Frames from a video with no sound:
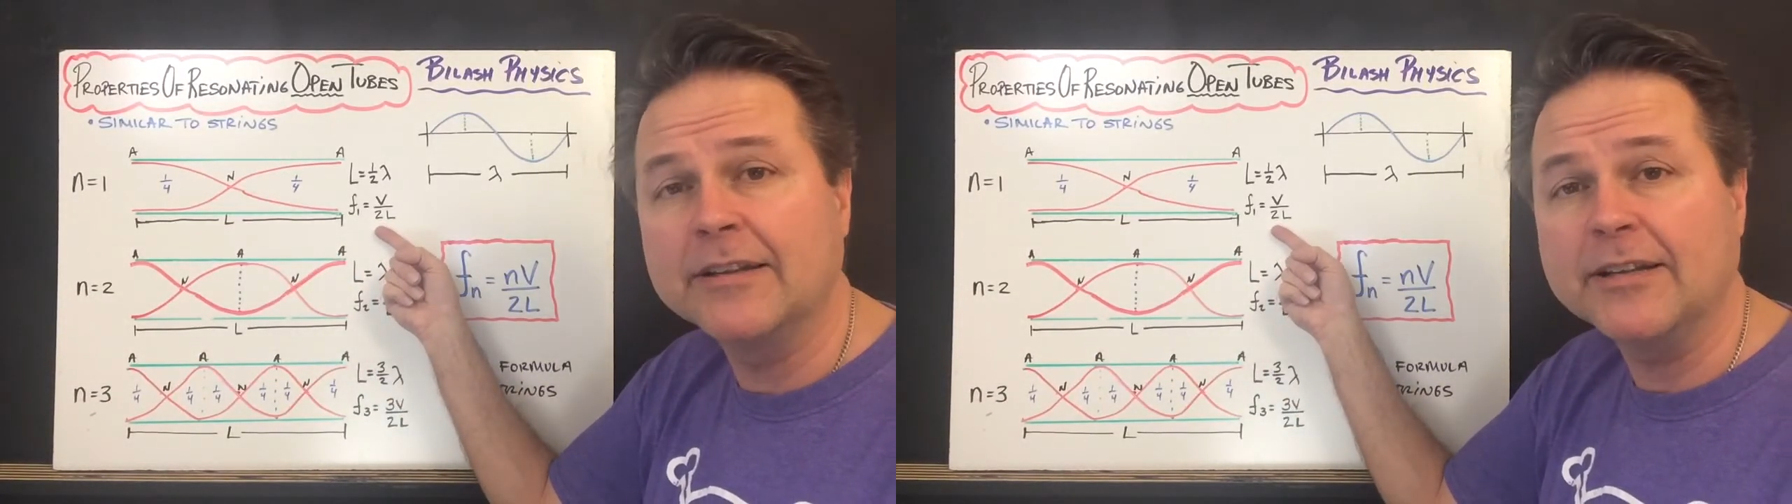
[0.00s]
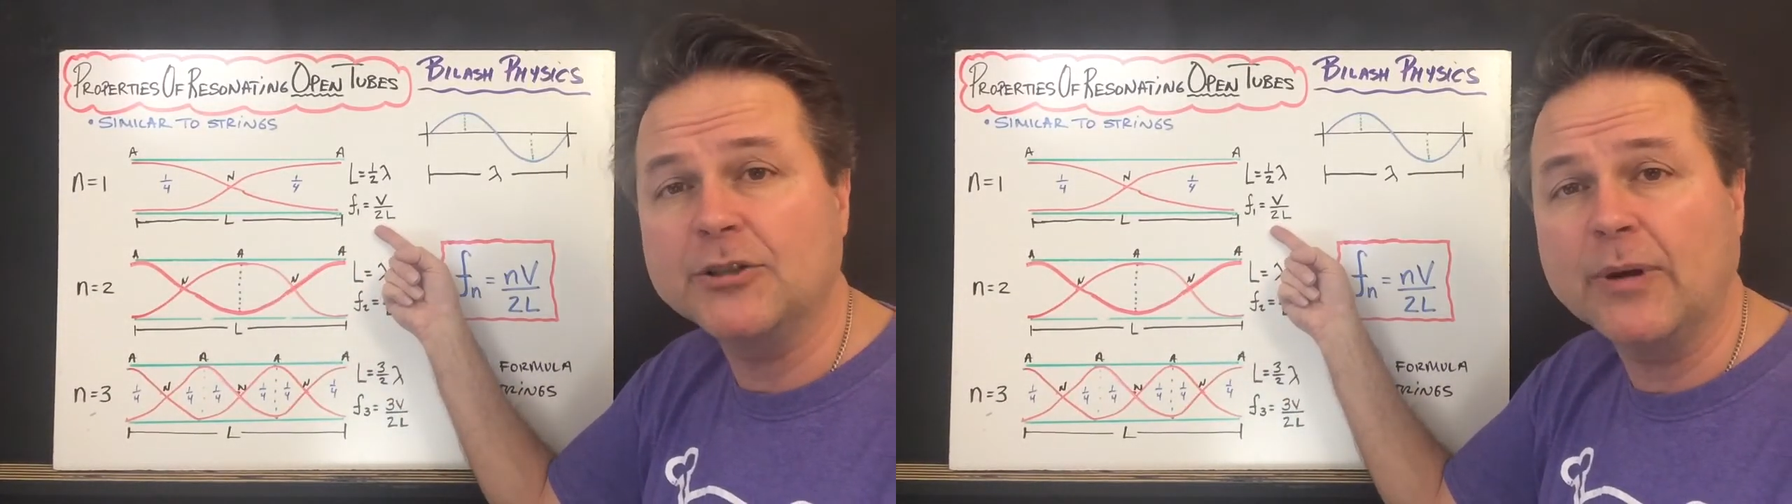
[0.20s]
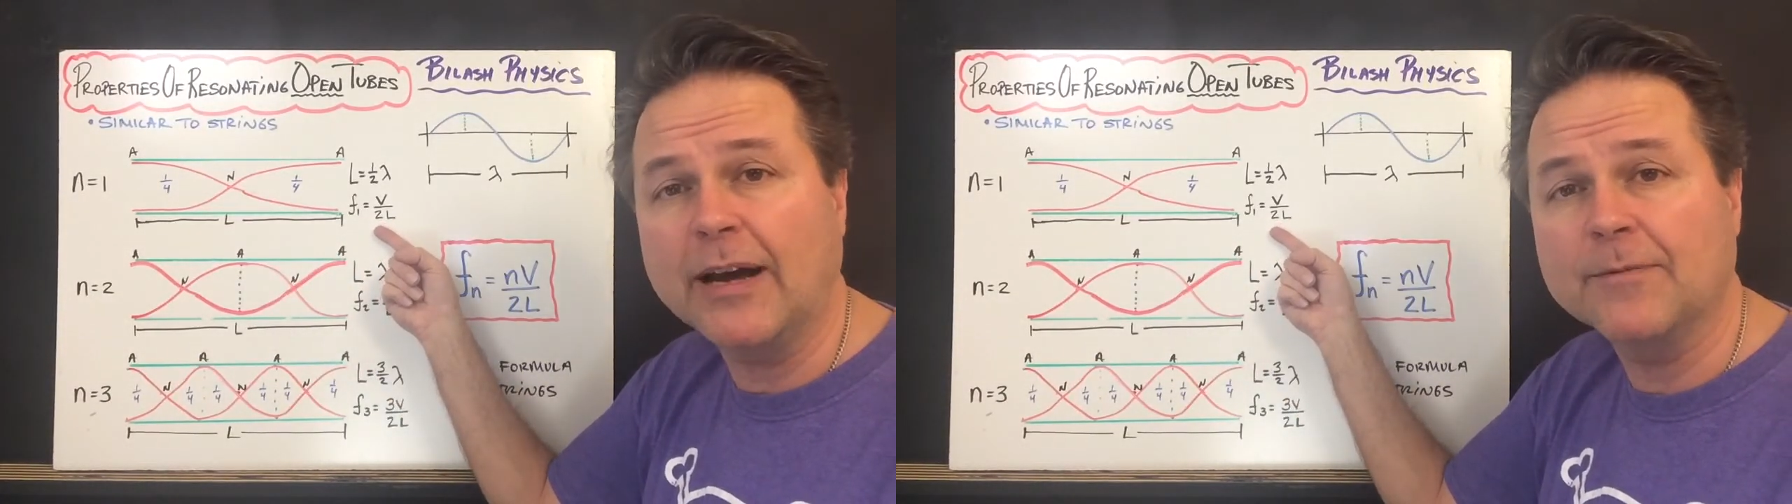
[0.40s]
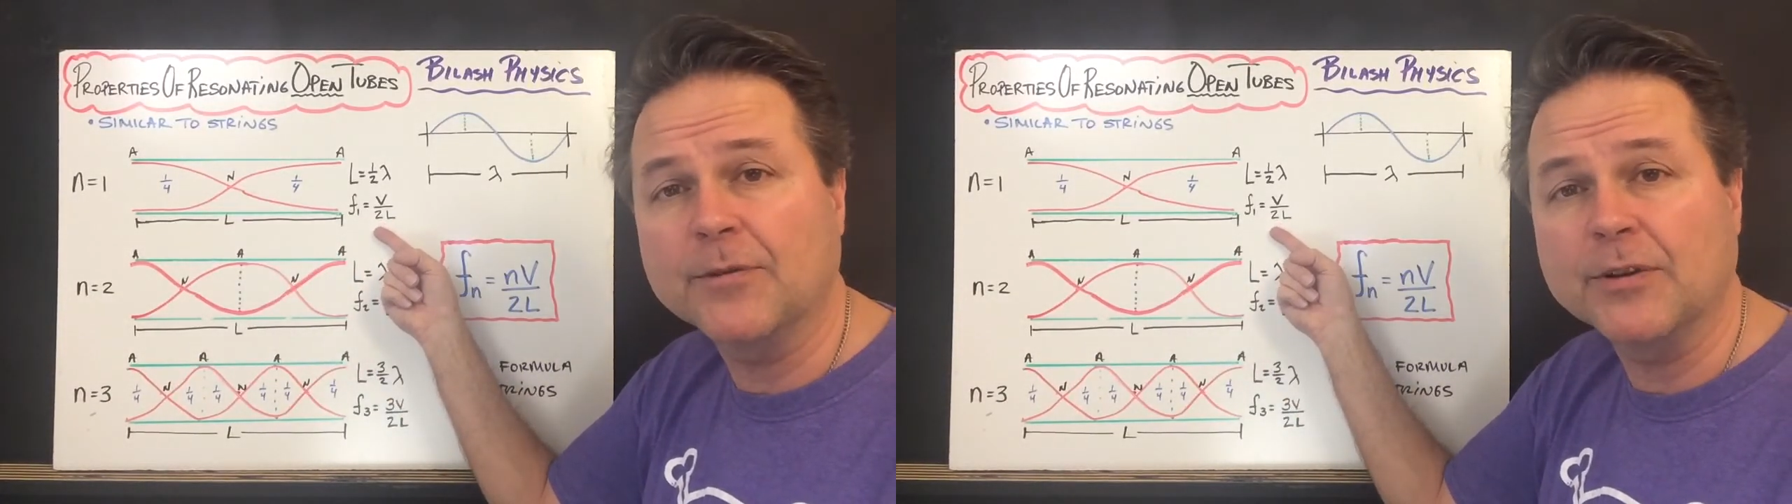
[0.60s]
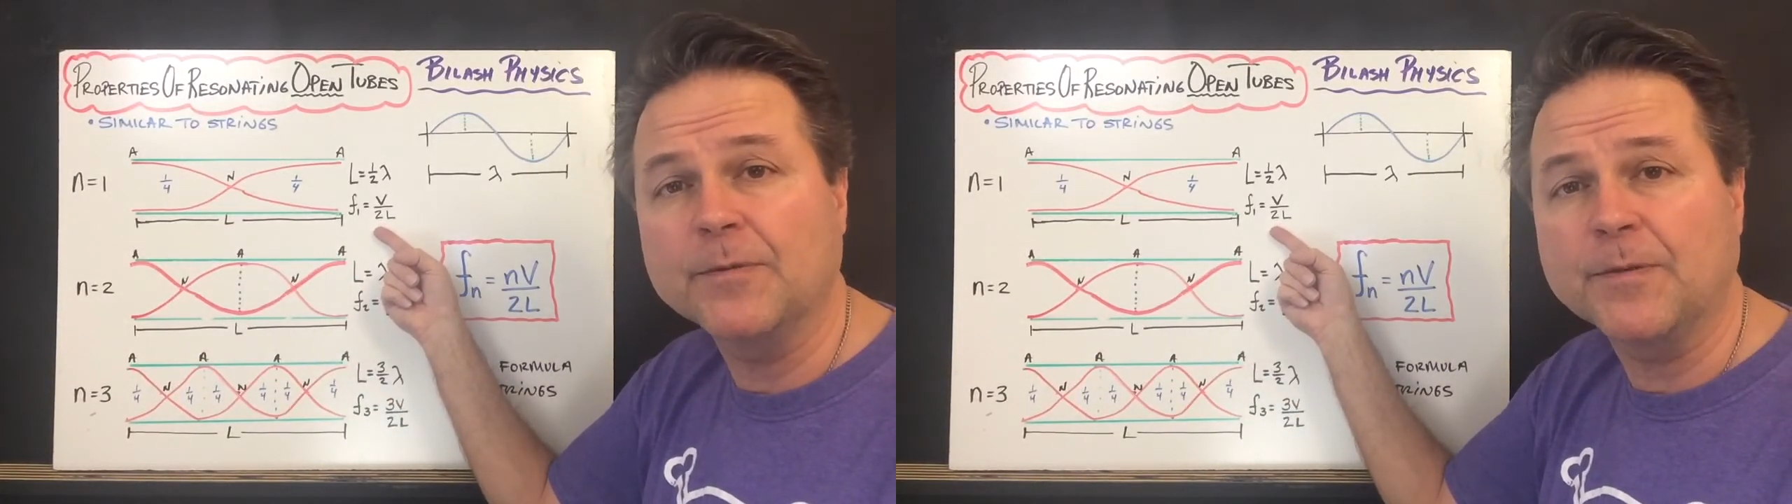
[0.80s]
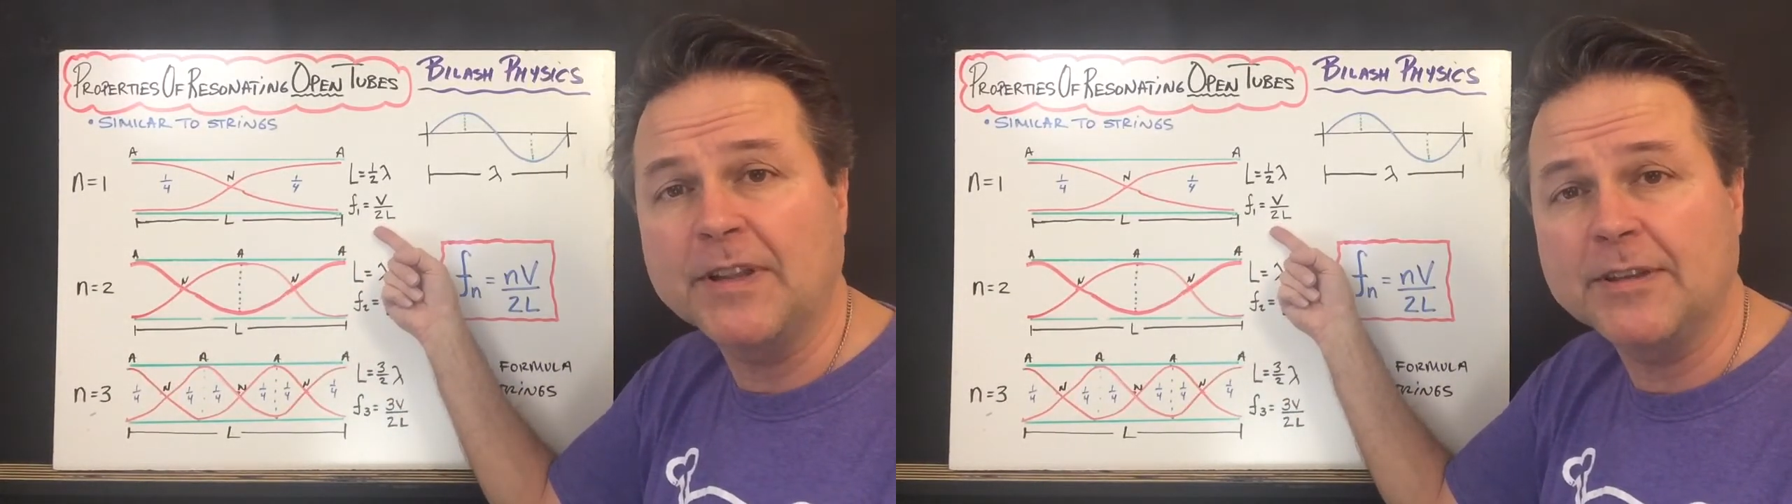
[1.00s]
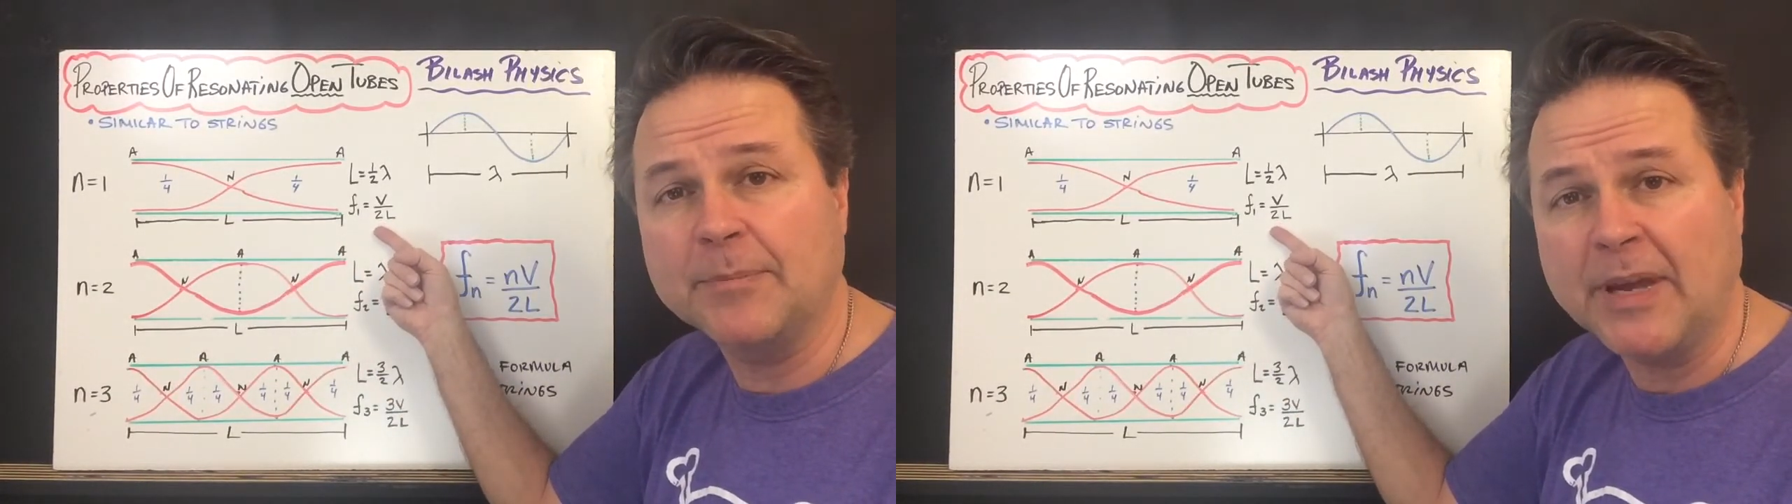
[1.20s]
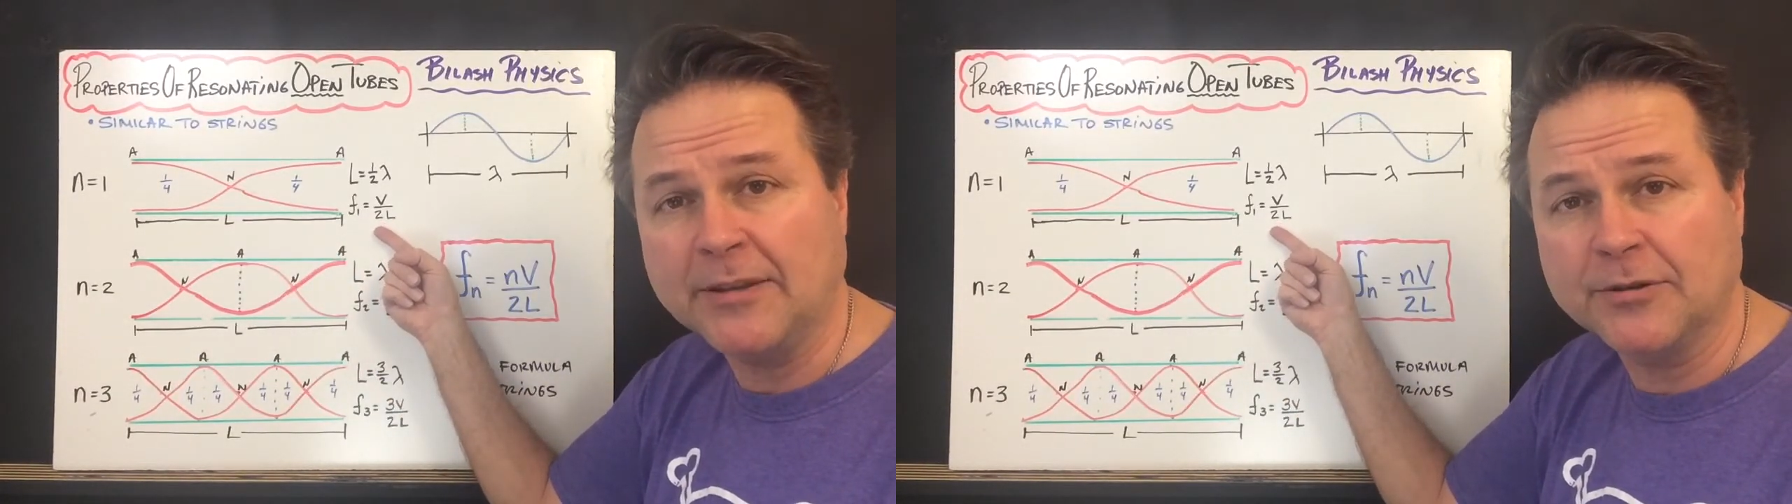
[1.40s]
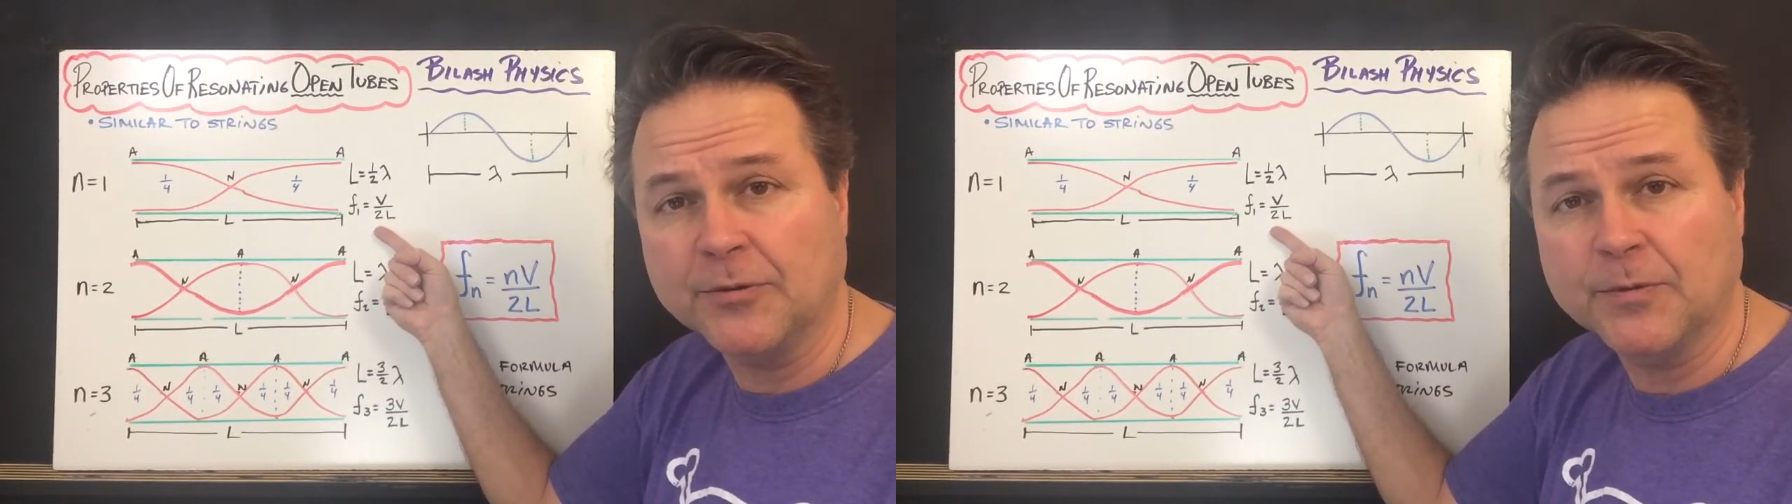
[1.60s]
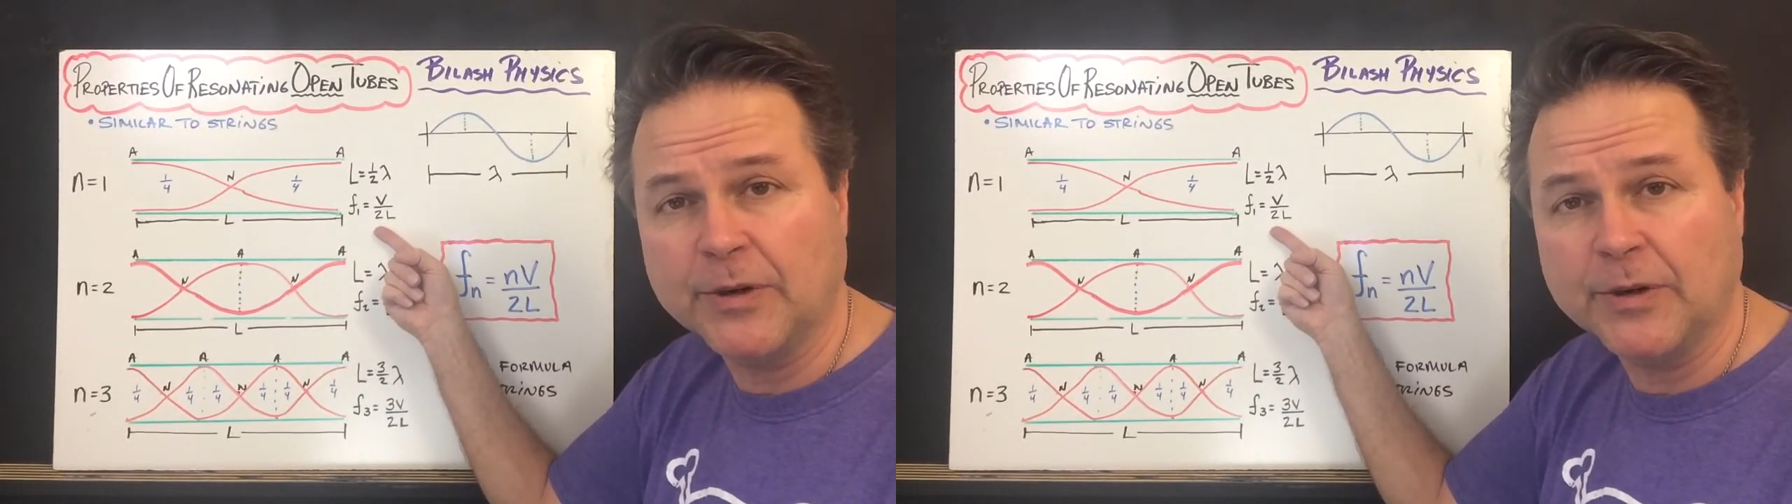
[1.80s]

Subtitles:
that you have for the fundamental